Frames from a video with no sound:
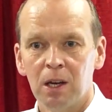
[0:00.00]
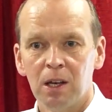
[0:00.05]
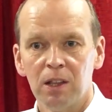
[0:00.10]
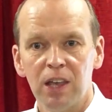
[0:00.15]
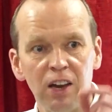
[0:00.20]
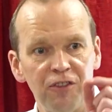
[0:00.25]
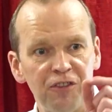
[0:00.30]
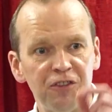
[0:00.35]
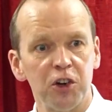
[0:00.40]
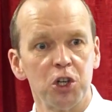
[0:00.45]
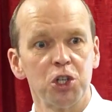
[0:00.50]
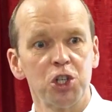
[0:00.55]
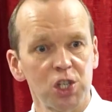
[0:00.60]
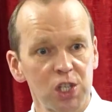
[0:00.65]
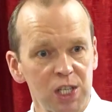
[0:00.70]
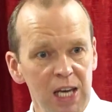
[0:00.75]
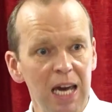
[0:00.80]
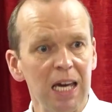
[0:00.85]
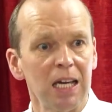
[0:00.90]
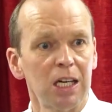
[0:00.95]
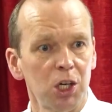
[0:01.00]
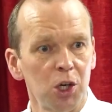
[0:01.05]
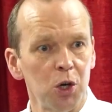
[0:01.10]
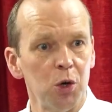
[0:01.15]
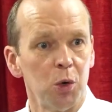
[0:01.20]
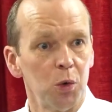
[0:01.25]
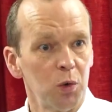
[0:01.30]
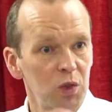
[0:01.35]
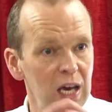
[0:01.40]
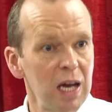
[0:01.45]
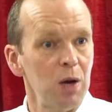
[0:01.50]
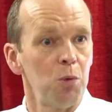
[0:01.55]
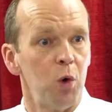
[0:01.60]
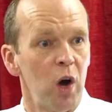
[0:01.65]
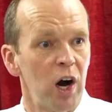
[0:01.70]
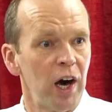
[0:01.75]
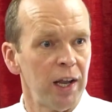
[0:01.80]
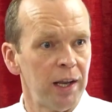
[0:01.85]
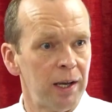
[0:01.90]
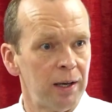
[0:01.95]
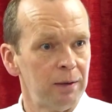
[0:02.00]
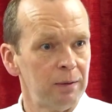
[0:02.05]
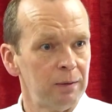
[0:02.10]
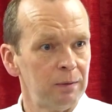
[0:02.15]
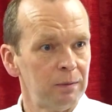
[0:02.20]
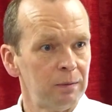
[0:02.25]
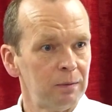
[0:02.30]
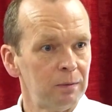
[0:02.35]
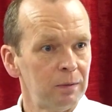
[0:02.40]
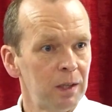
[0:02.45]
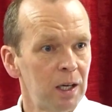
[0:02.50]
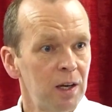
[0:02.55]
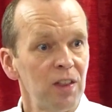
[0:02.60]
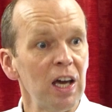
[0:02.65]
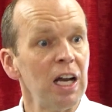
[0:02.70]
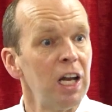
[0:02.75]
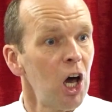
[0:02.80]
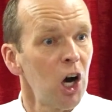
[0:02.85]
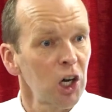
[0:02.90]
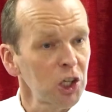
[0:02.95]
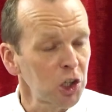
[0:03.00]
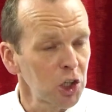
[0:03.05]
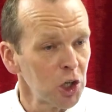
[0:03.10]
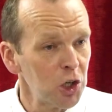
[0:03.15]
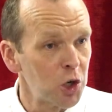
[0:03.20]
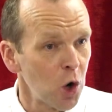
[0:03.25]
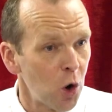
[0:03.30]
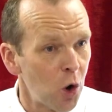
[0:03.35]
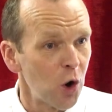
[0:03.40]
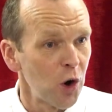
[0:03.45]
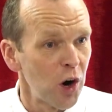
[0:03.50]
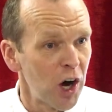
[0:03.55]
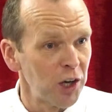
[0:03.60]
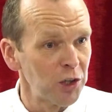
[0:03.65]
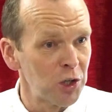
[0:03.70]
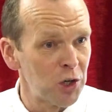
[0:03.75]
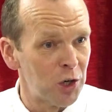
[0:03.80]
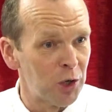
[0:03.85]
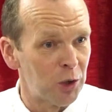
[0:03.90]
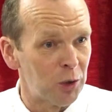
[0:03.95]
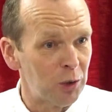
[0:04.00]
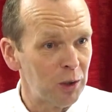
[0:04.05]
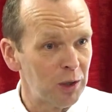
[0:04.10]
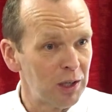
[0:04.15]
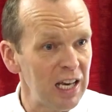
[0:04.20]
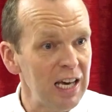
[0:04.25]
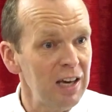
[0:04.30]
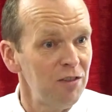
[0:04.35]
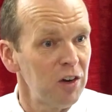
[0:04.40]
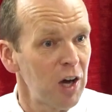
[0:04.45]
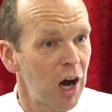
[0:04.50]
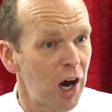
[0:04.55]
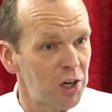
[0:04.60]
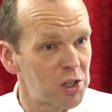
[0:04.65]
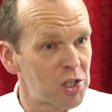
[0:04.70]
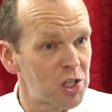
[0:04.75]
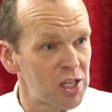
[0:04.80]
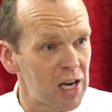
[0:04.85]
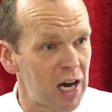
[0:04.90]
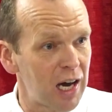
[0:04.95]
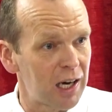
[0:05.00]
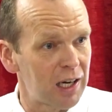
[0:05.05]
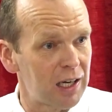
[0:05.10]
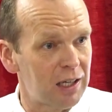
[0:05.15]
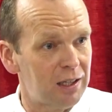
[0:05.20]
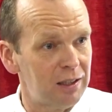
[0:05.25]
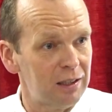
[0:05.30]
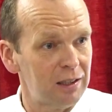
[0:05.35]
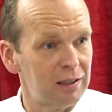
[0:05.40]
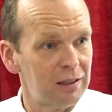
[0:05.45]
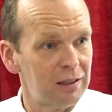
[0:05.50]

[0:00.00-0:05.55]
They forsake you. They run. They lock the door on you, leave you outside.